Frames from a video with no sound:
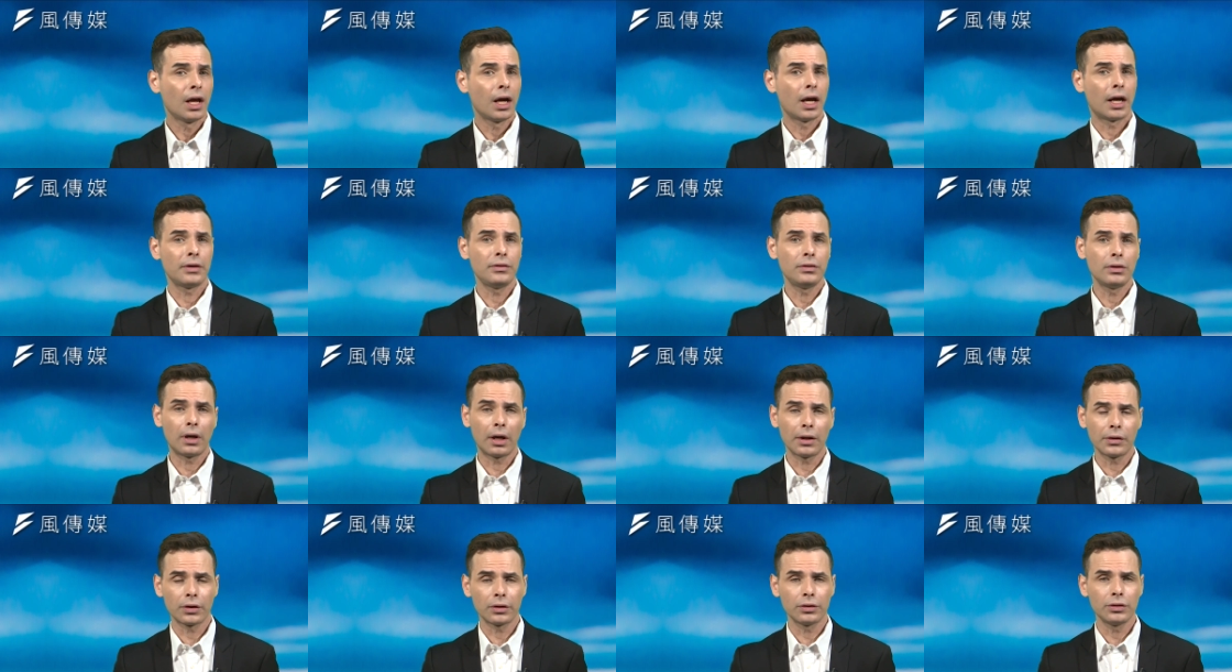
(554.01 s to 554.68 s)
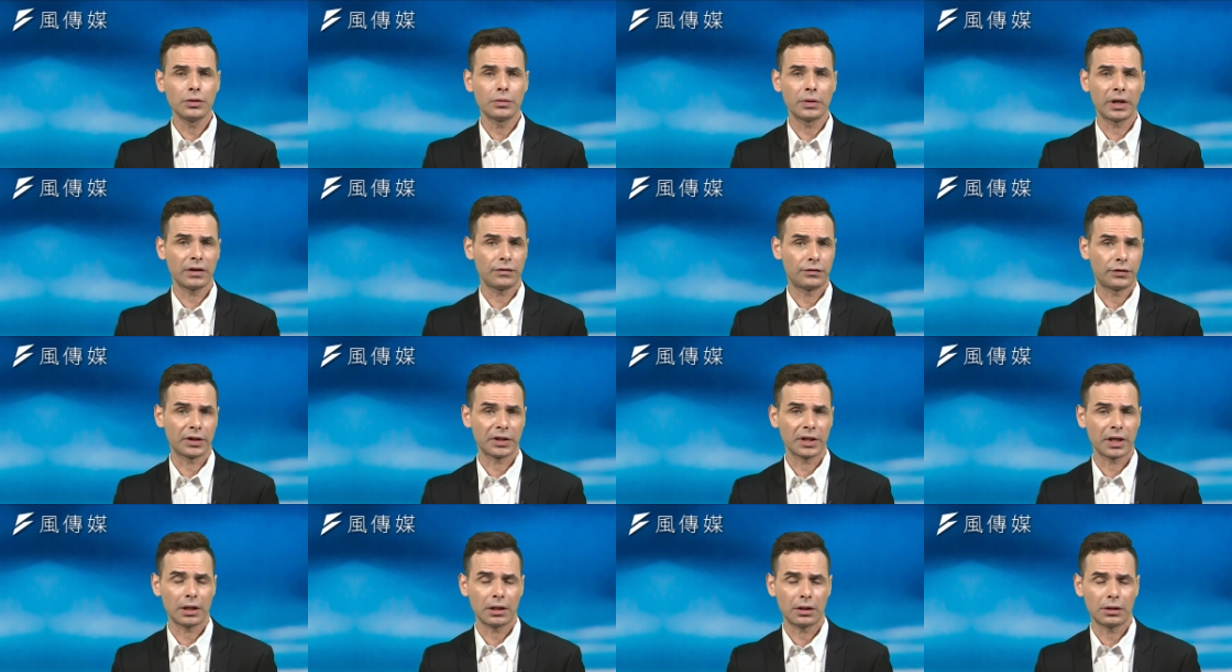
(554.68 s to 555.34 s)
another
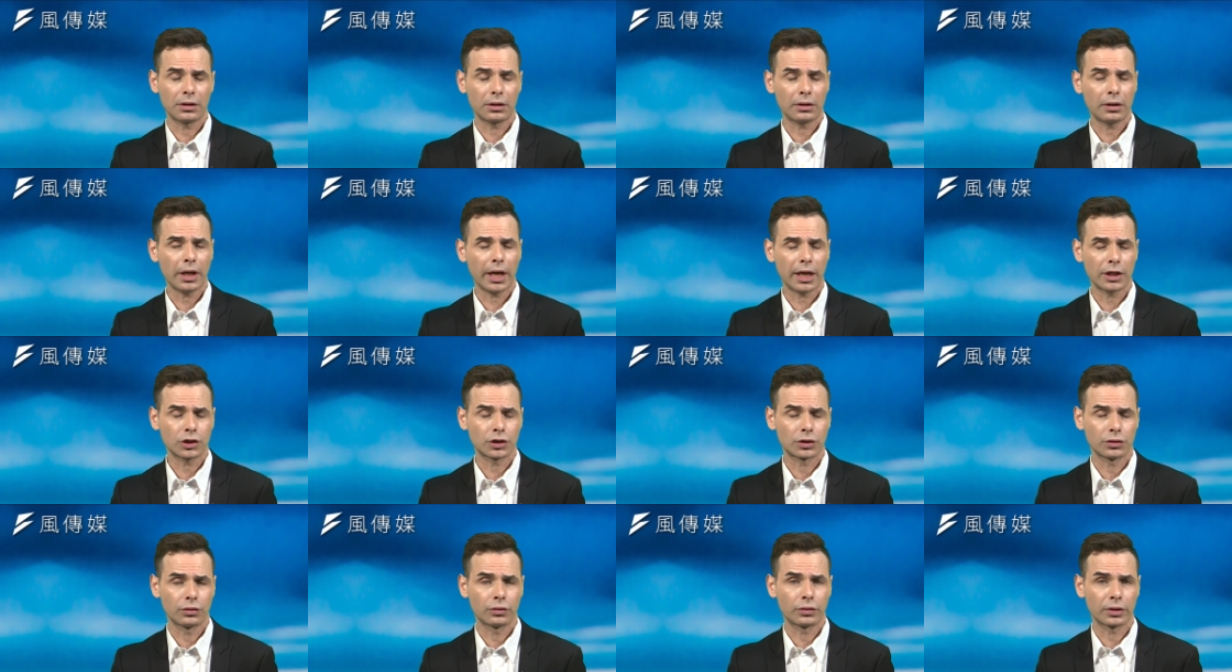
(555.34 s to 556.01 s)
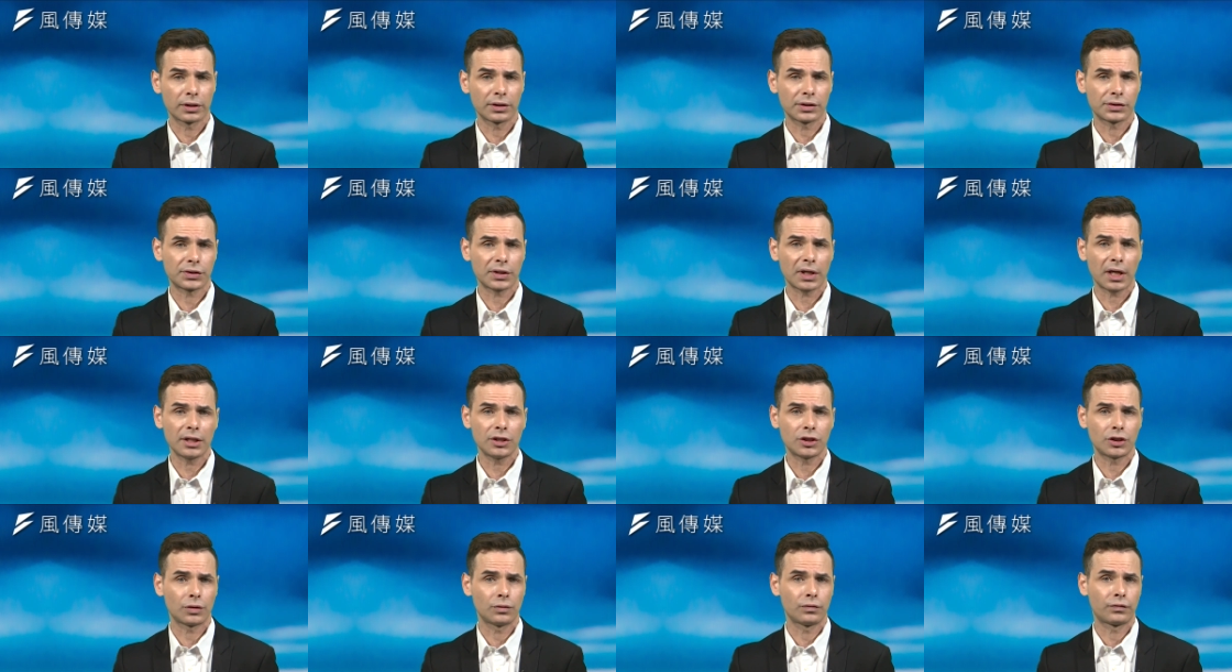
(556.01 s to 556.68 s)
UN-affiliated international
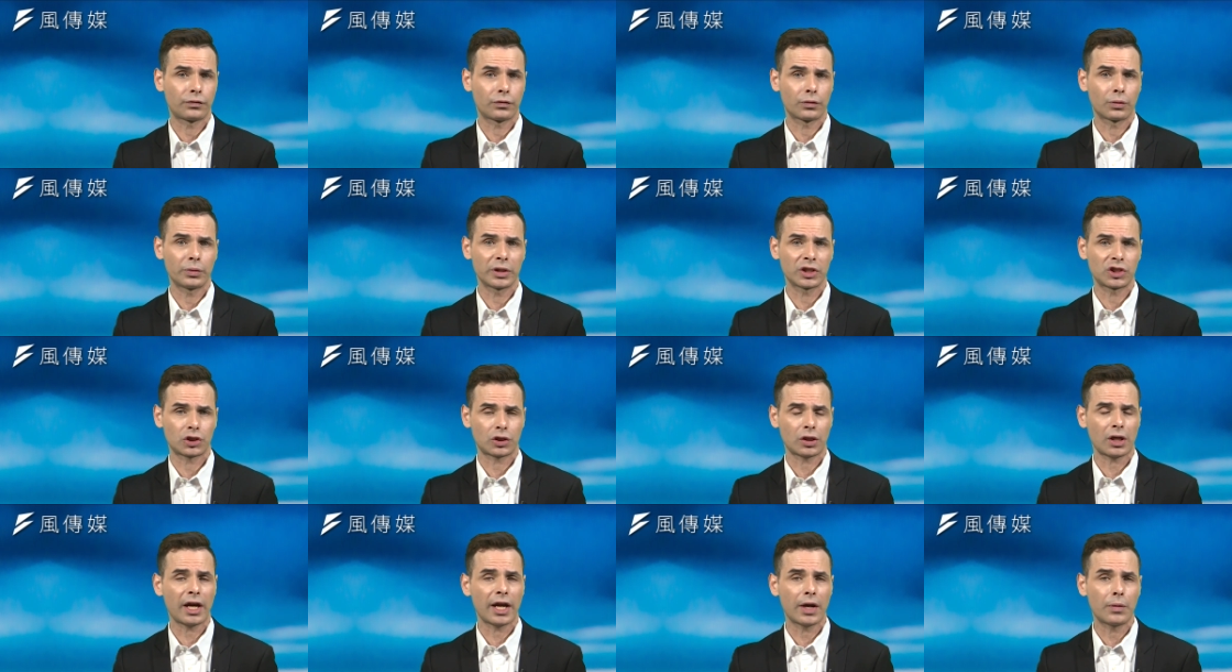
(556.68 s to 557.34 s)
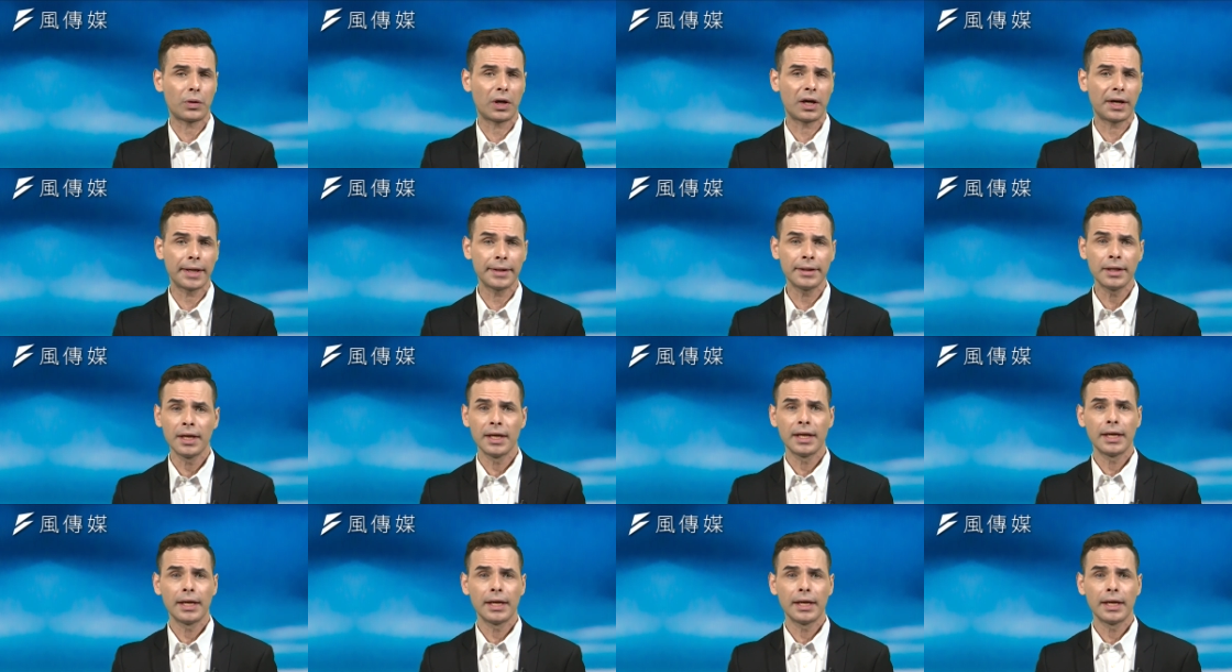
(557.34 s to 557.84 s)
organization for which Taiwan